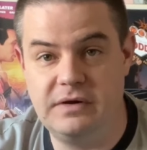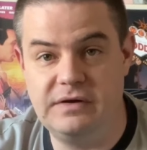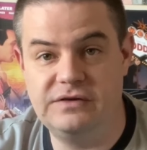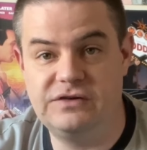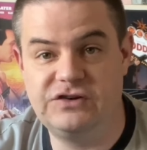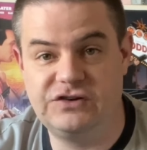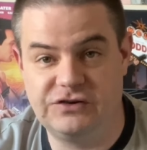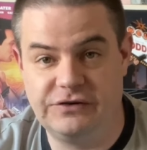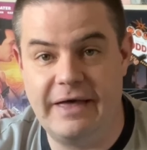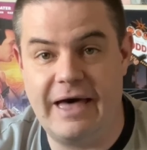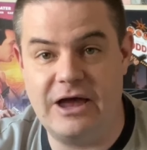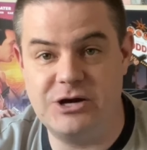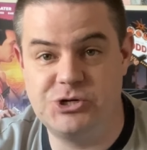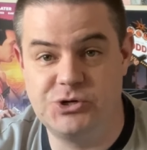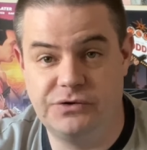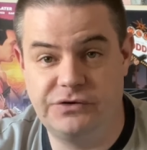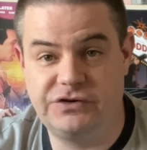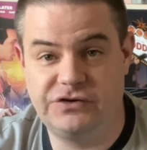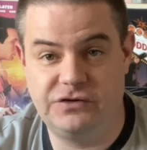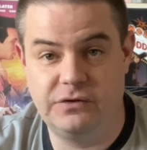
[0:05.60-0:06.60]
running
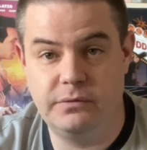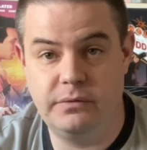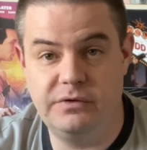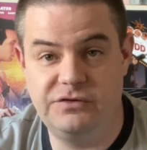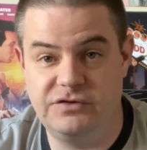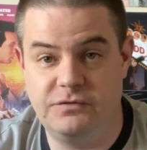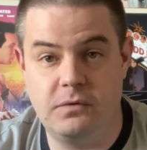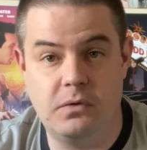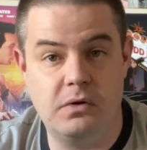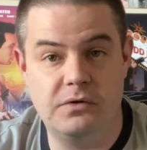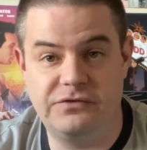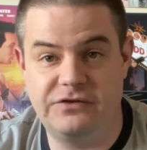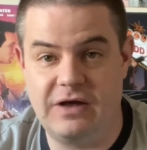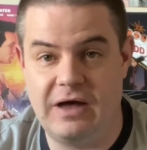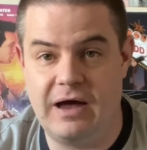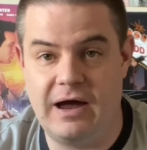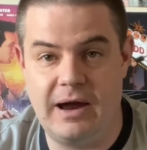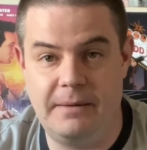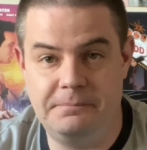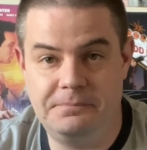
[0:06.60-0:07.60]
slasher series of all
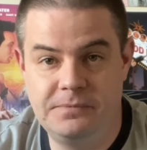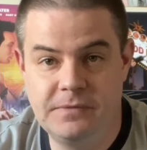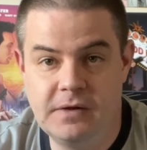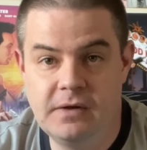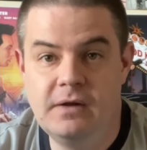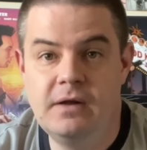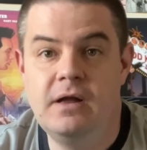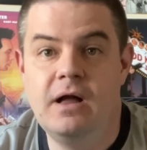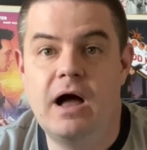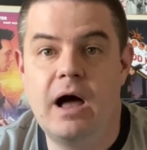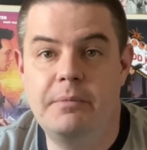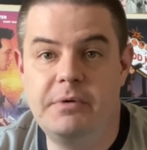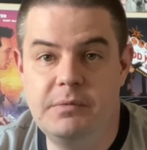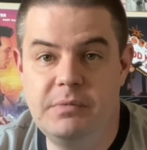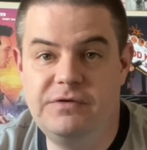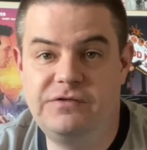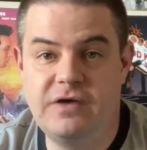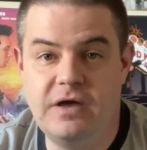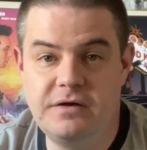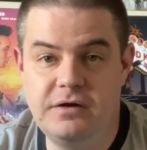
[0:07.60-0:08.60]
time. I'm going
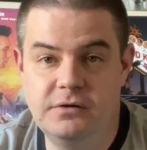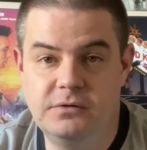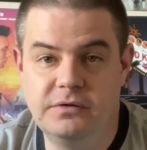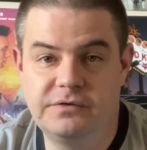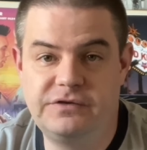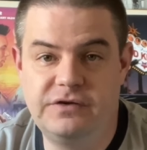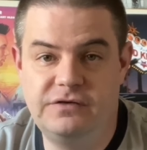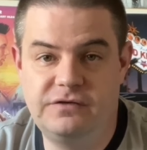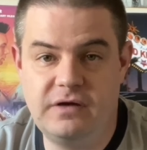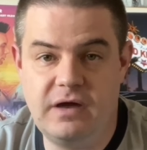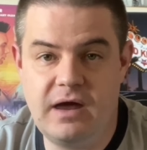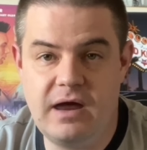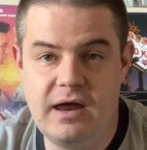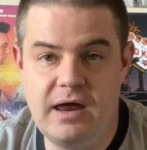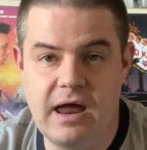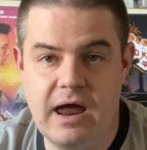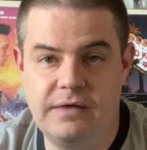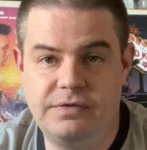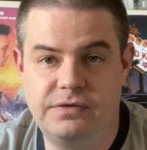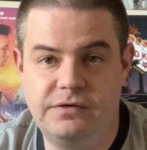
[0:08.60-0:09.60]
to be taking a look
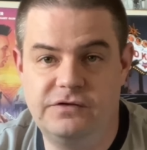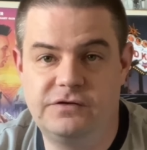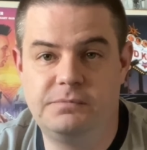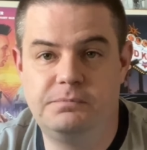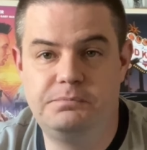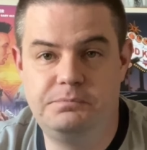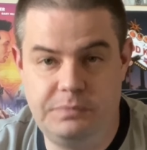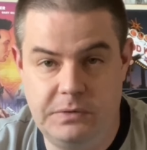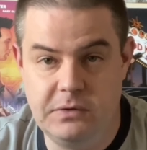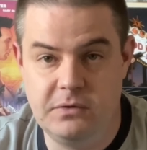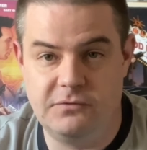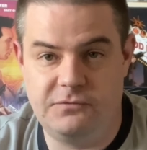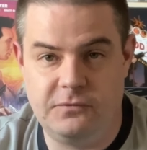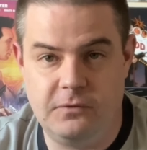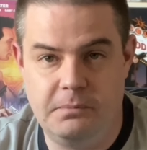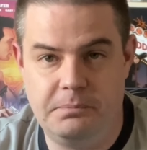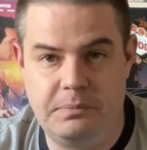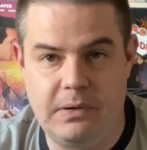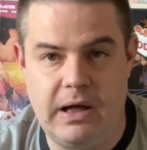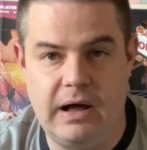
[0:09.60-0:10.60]
today at this
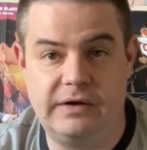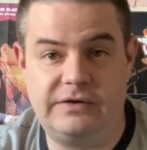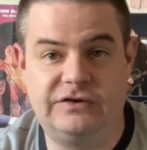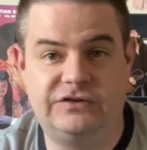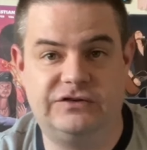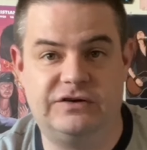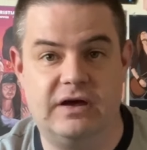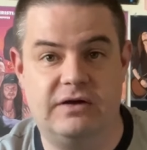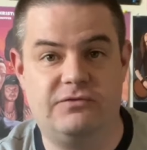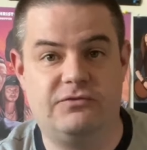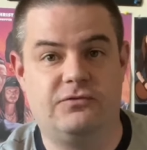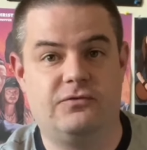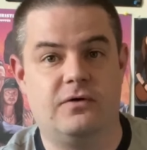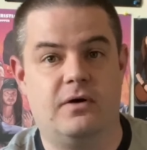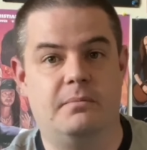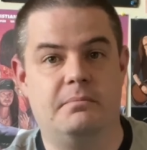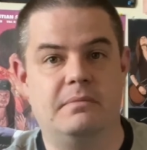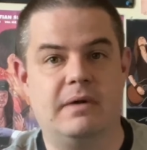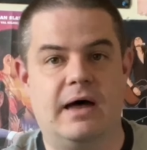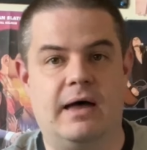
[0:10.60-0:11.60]
beautiful box set
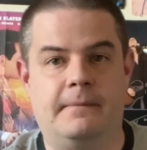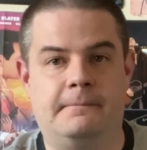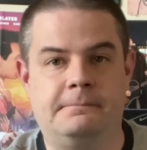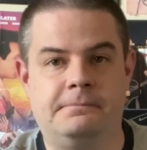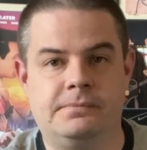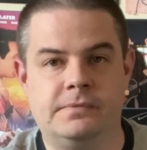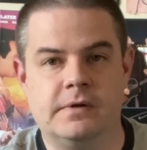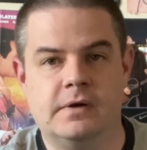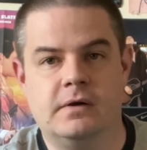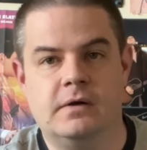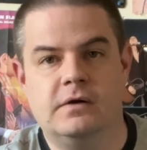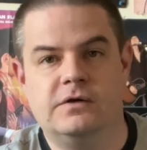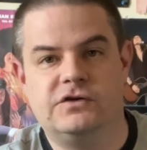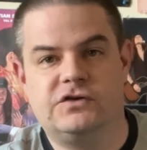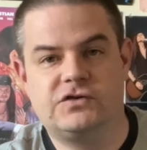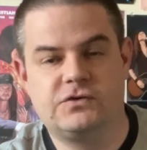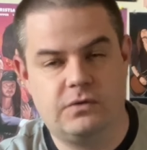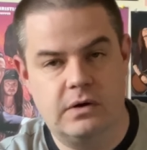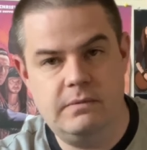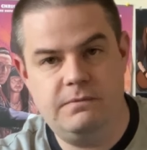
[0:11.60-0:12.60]
from
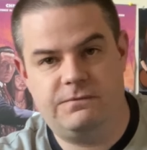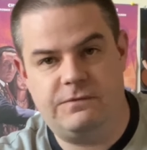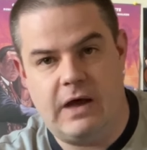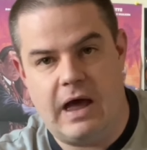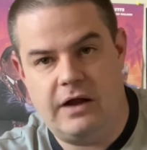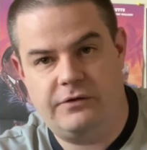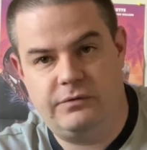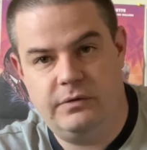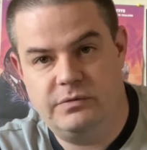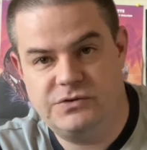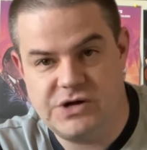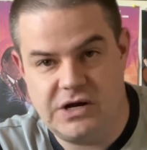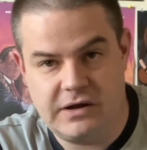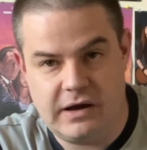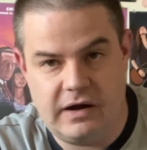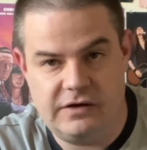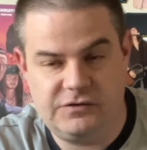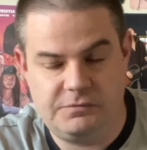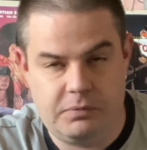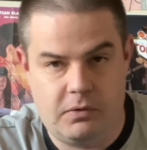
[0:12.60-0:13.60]
Scream Factory, which I
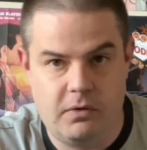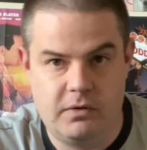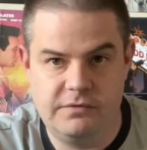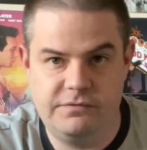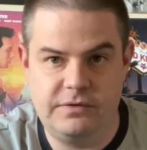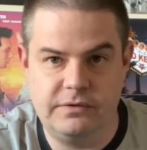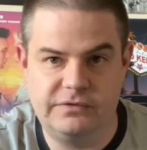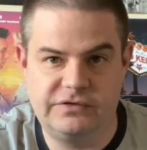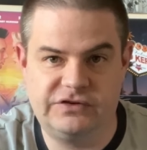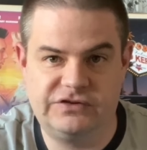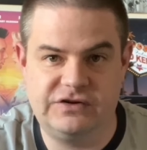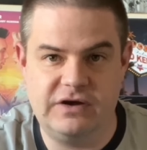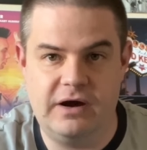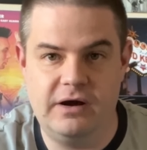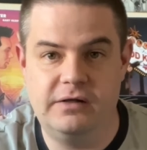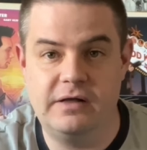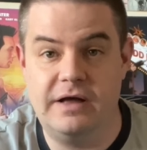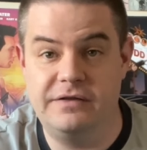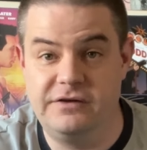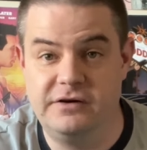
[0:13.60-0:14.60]
got as part of their
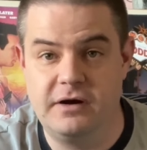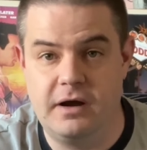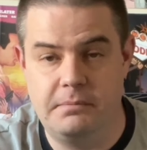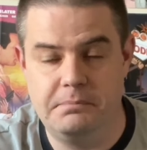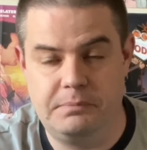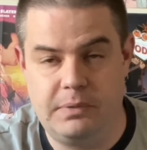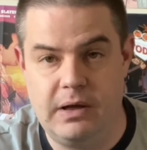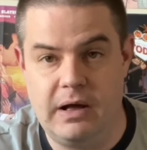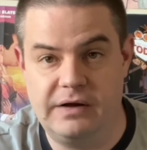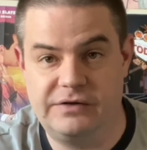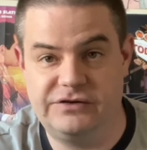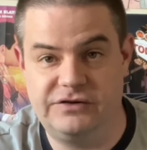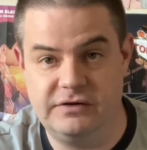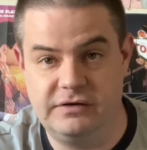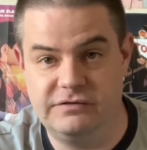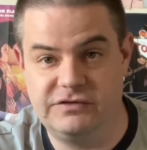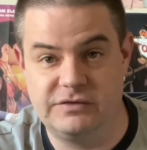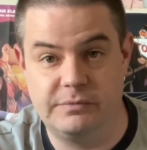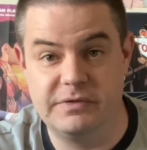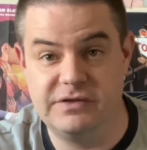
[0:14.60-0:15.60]
sale. I did an
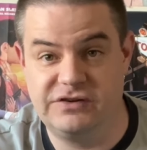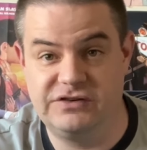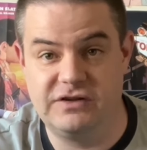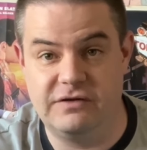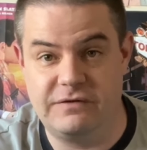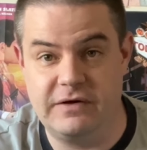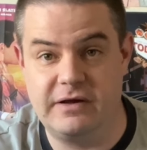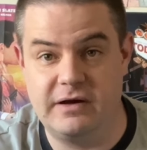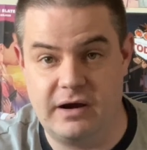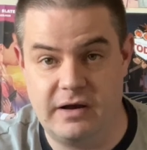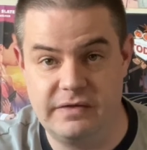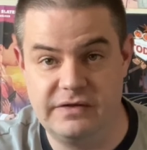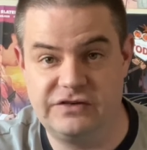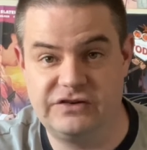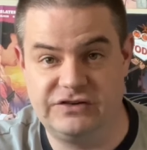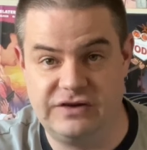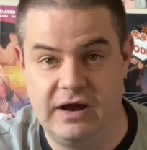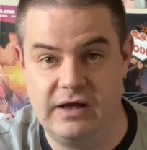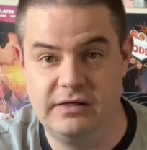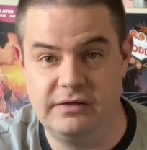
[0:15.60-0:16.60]
unboxing of some of the stuff I got on the
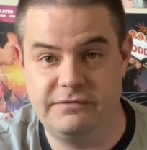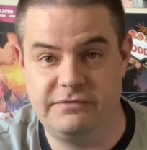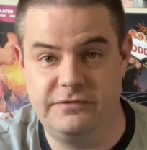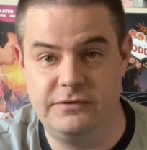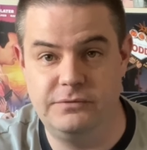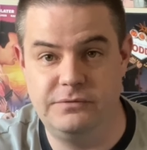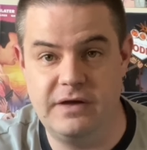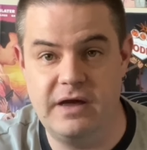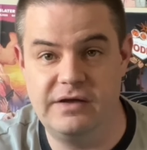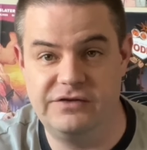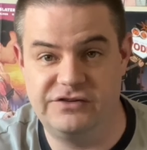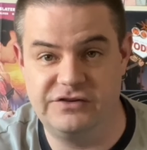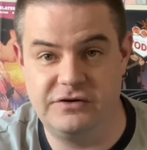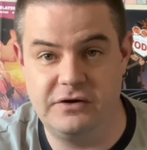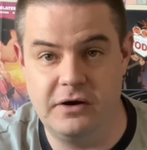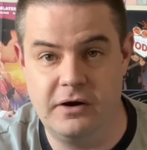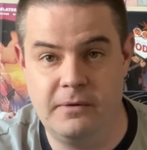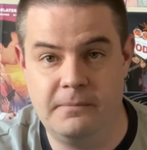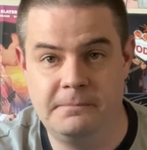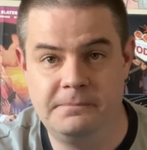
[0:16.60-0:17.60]
sale a few days
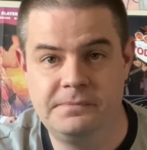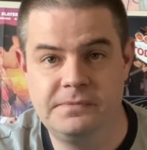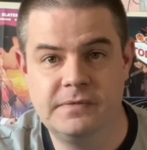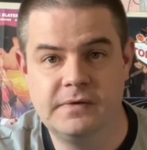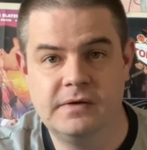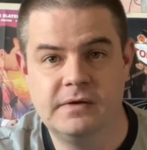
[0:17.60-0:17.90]
ago.